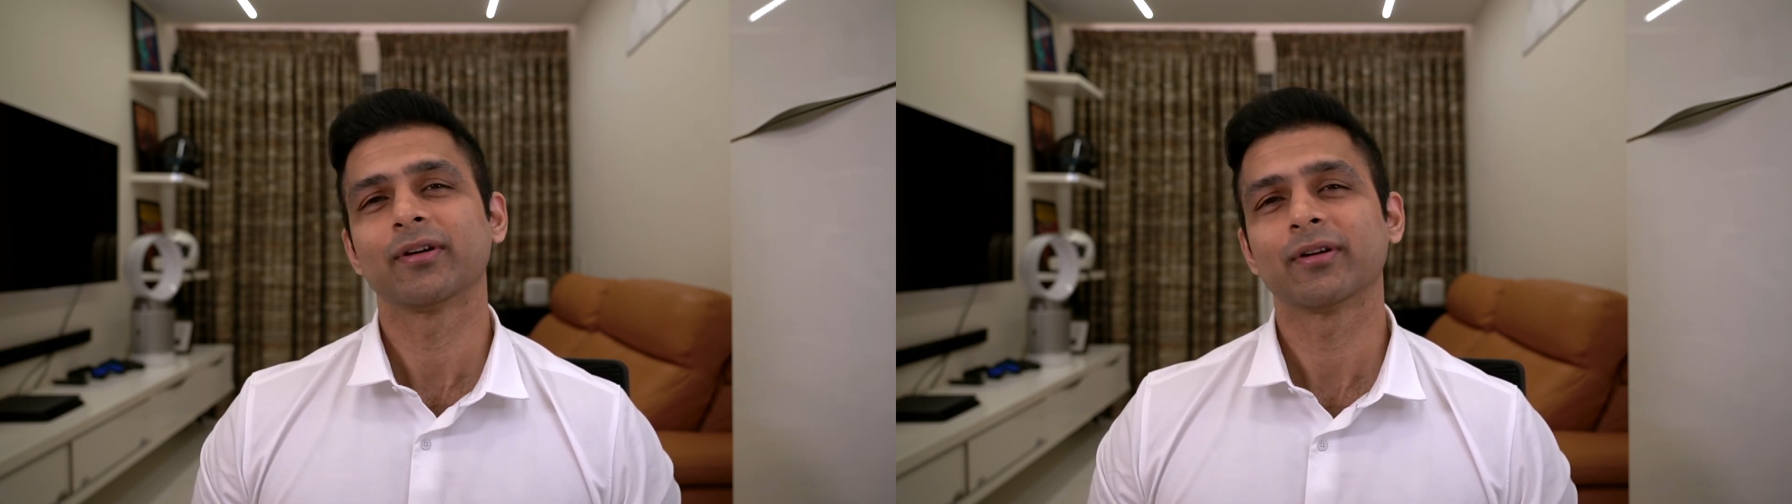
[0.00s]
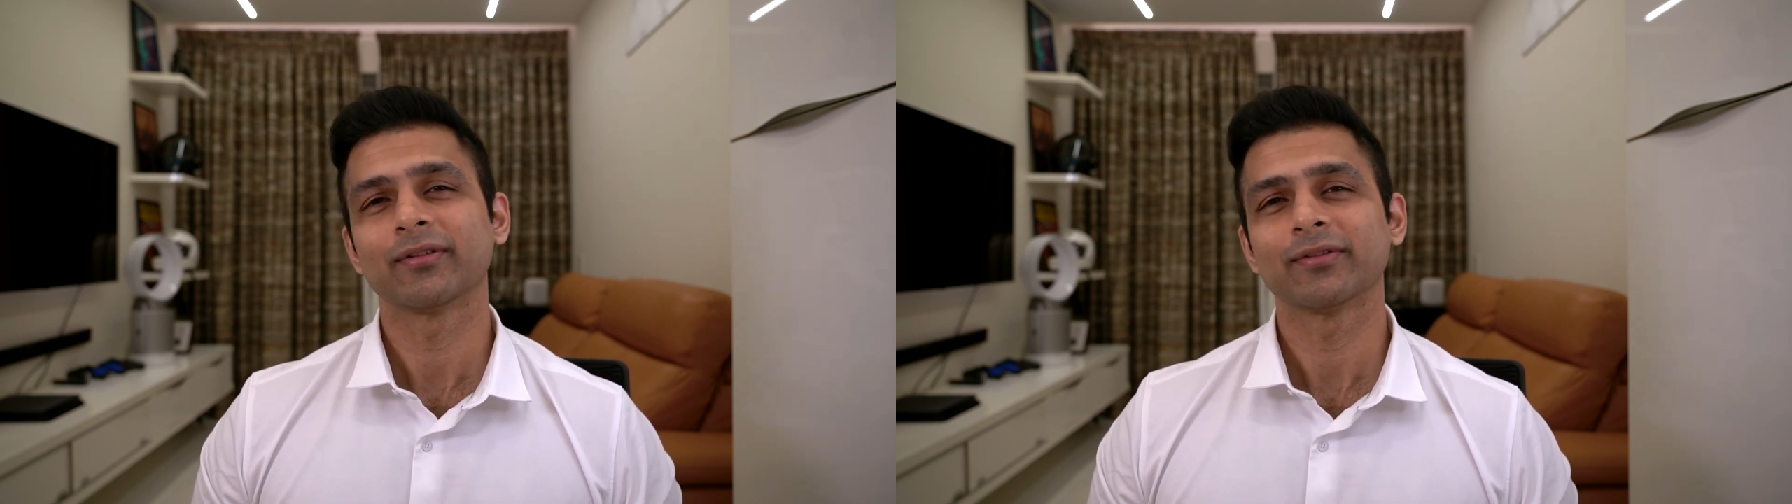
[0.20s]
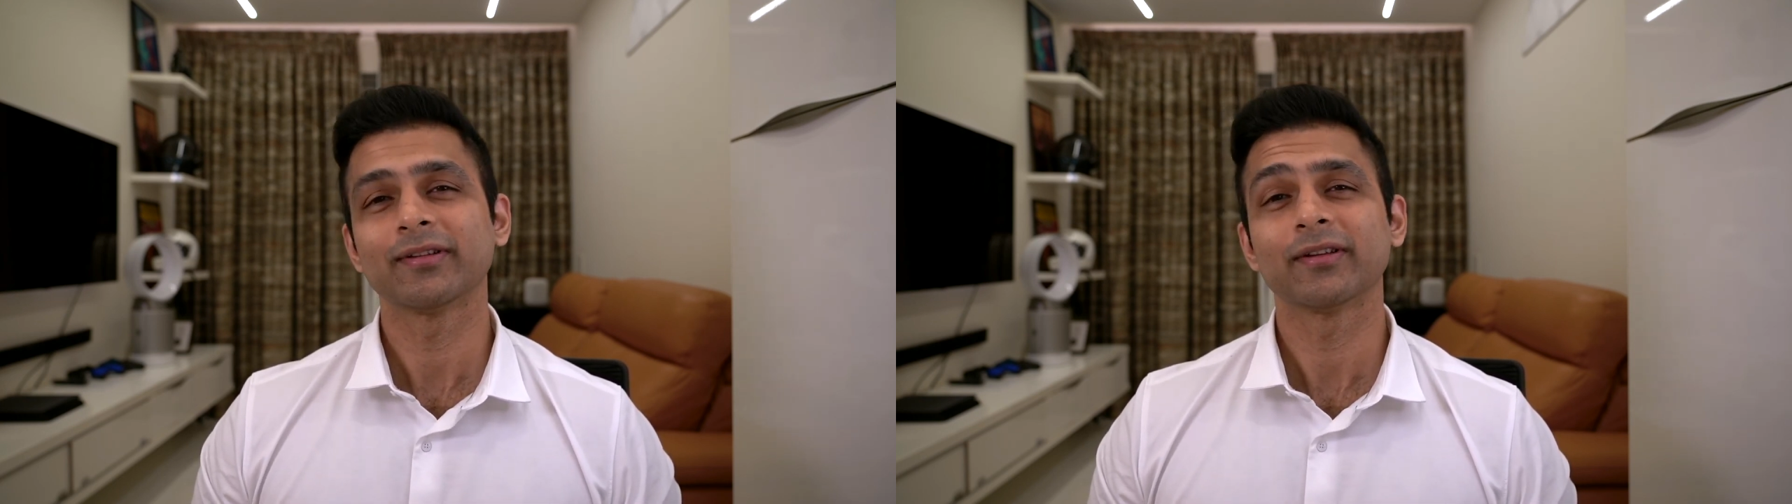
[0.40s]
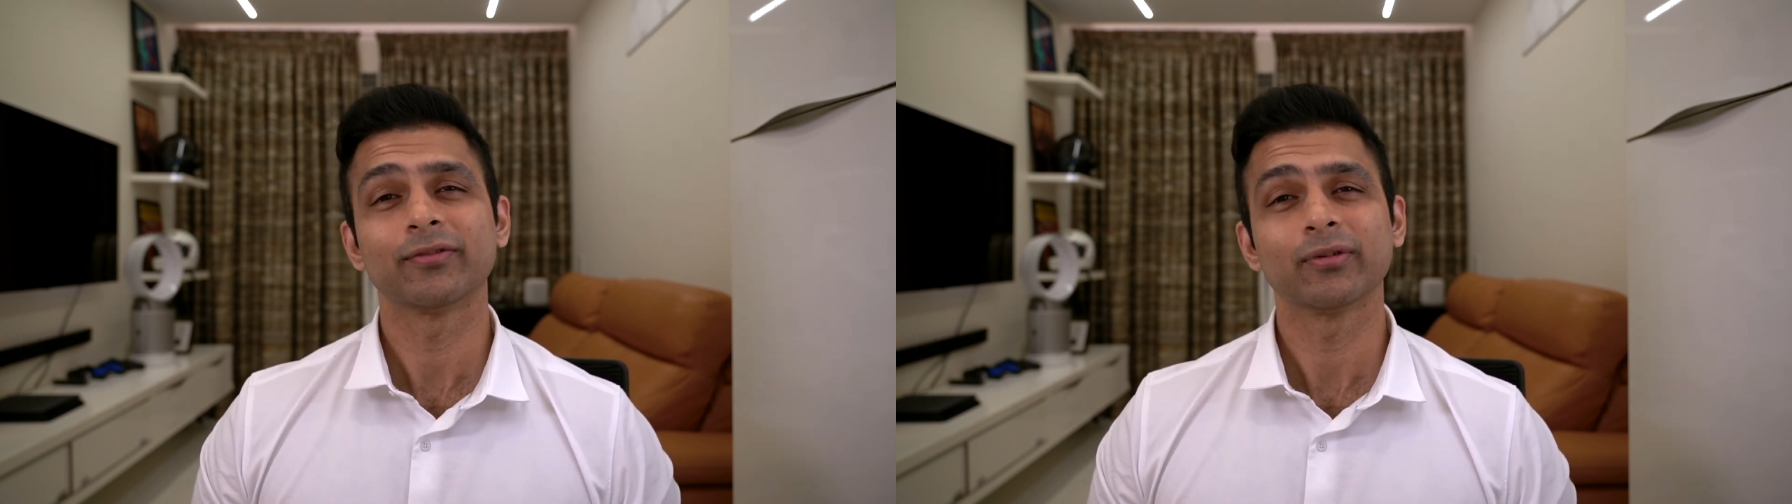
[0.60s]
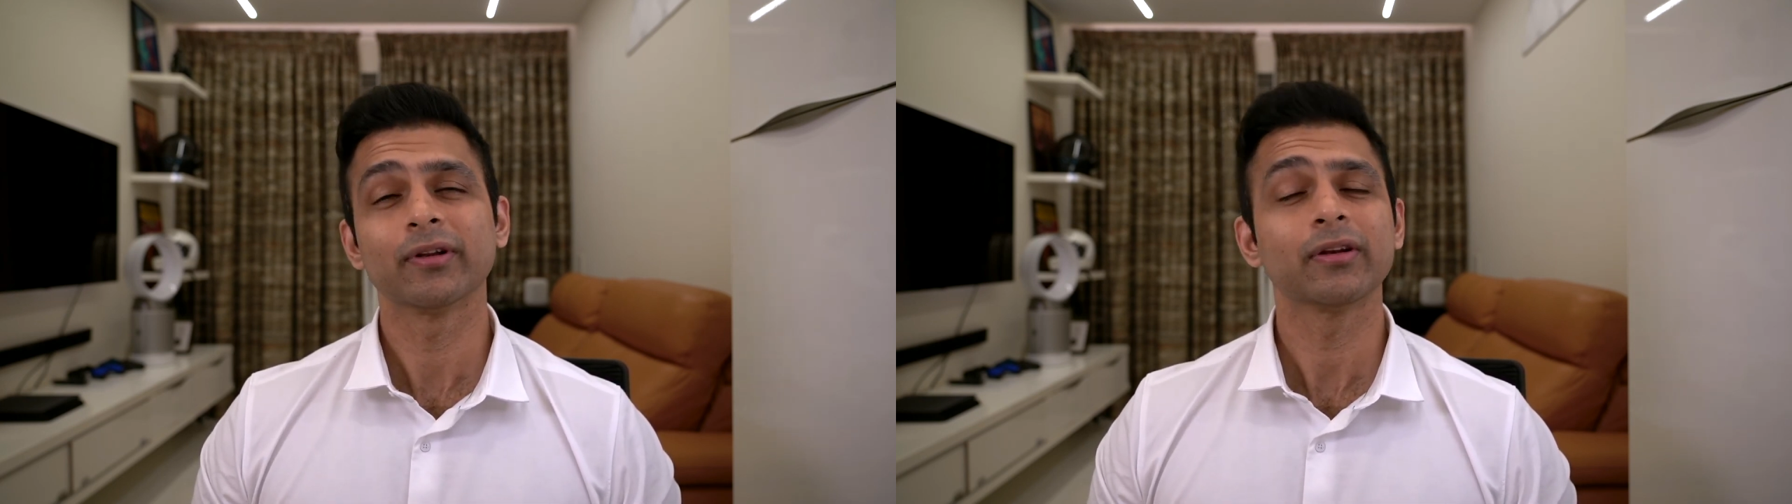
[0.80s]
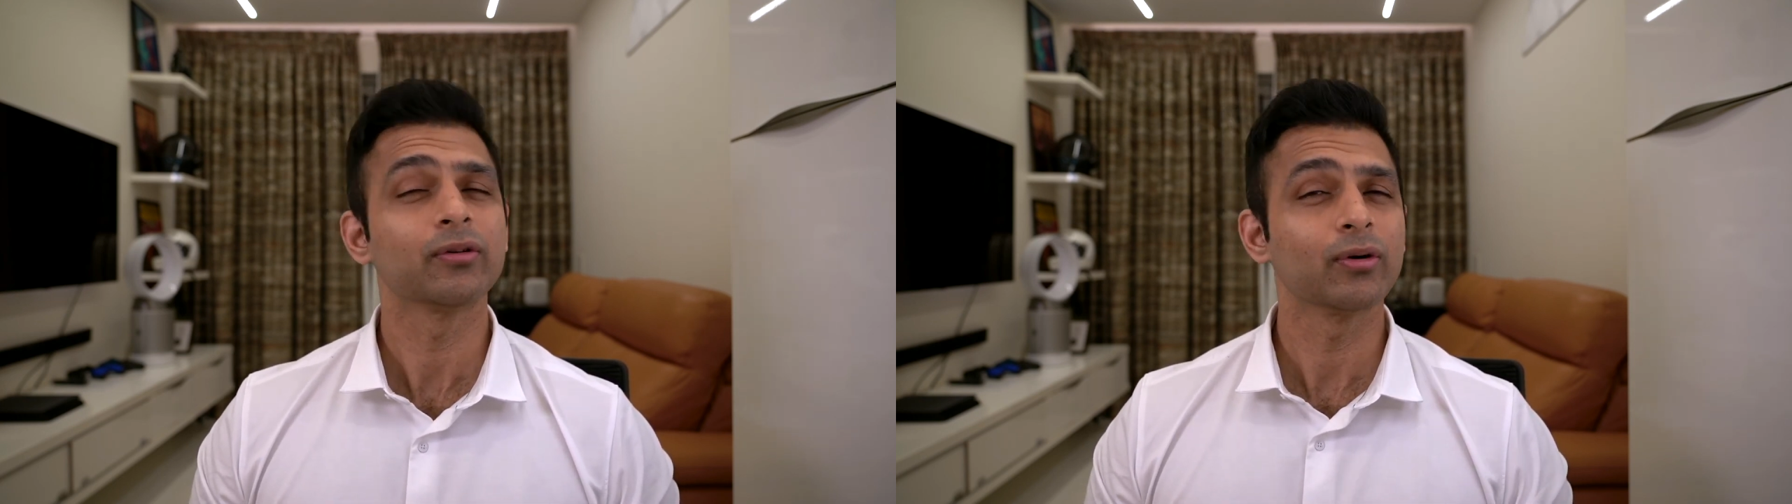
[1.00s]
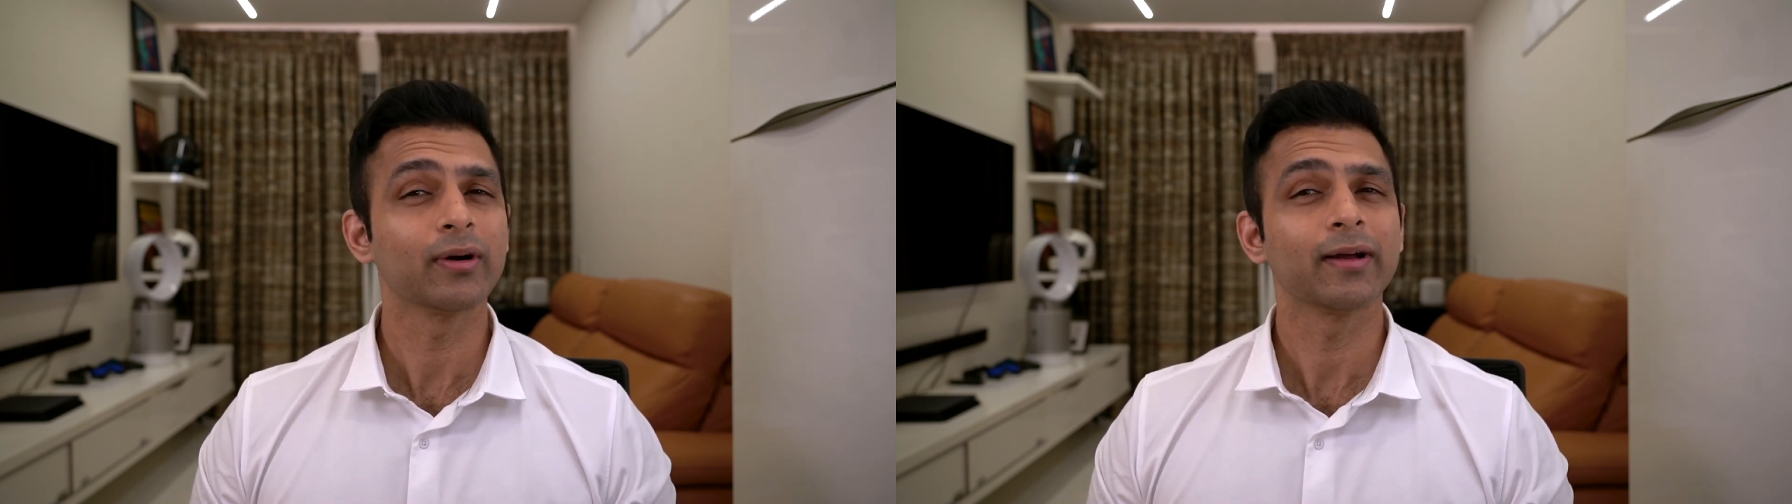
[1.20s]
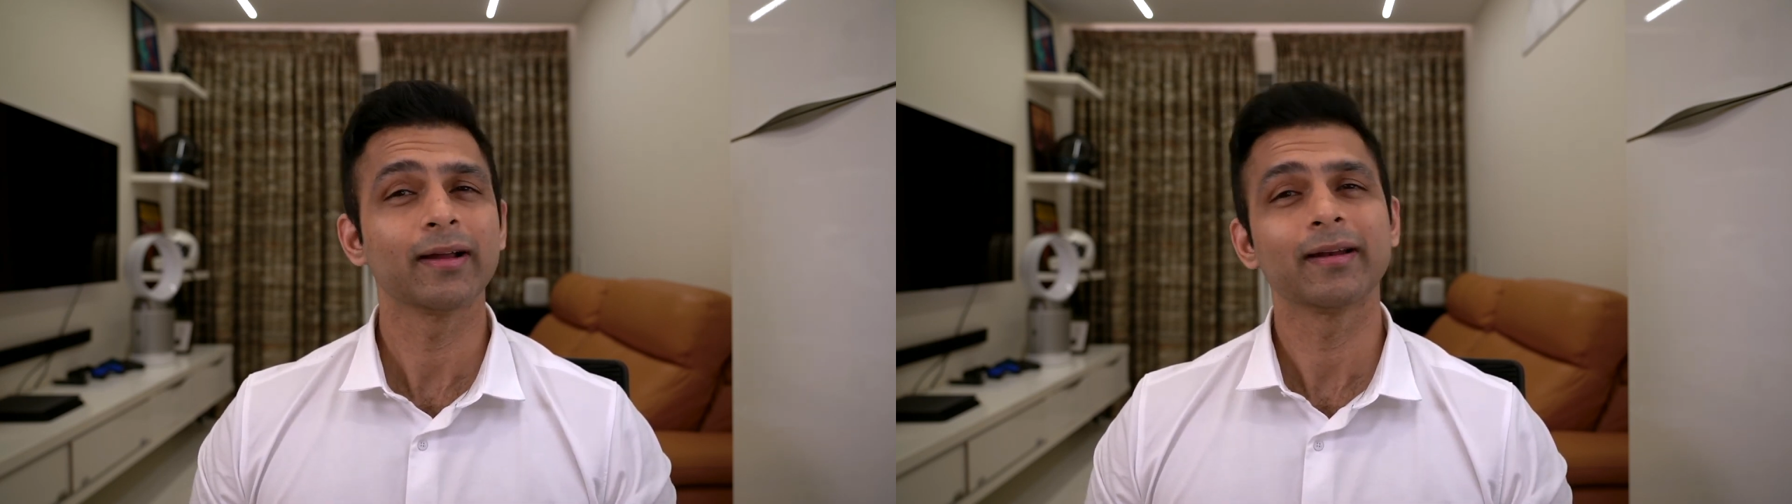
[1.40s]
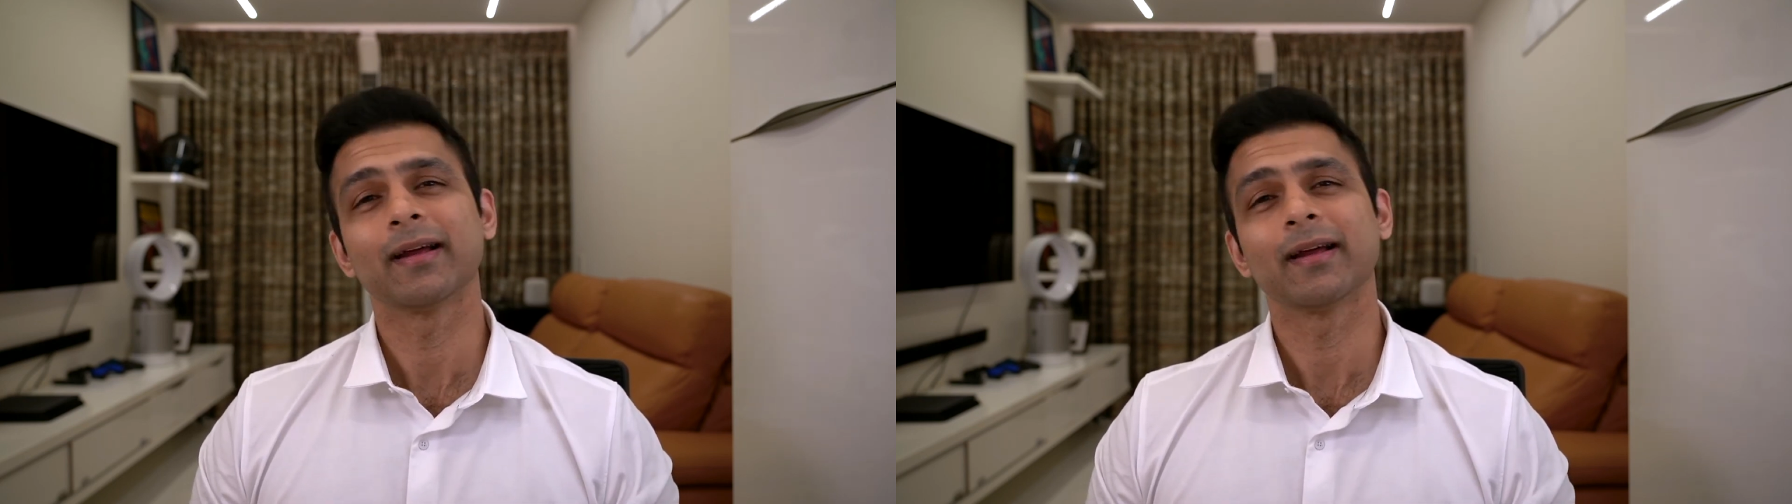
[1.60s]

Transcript: out of this if you did go ahead